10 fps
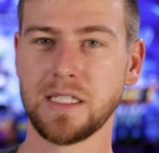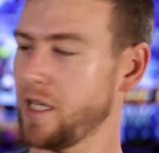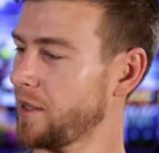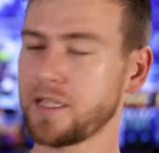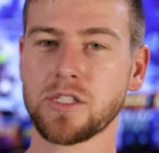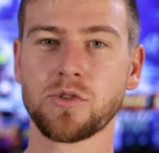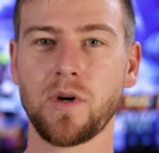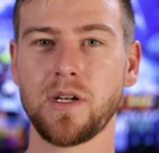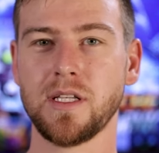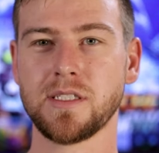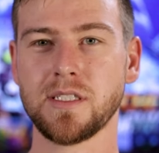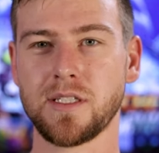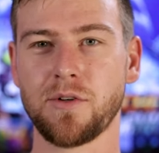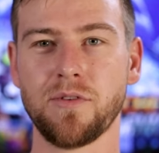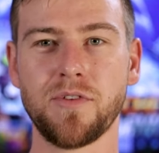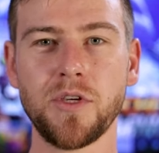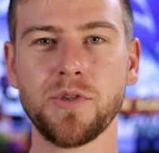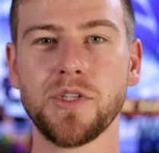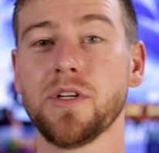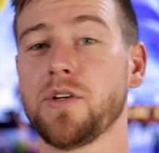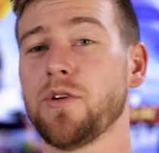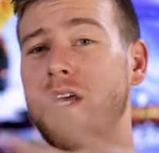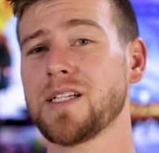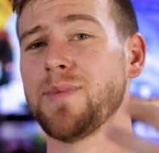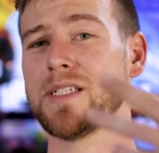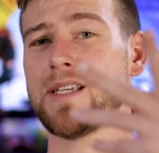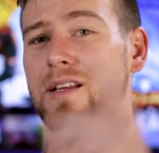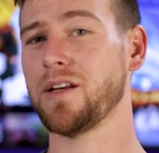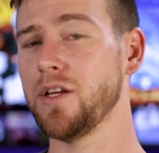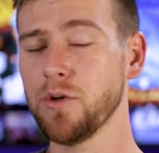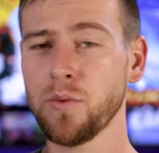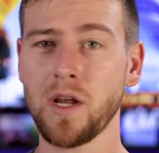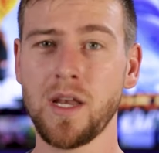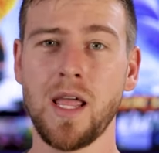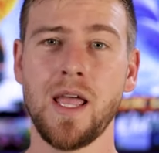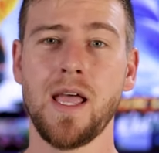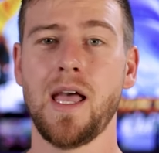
Not this one, this is the review unit, you'll actually be sent a new one.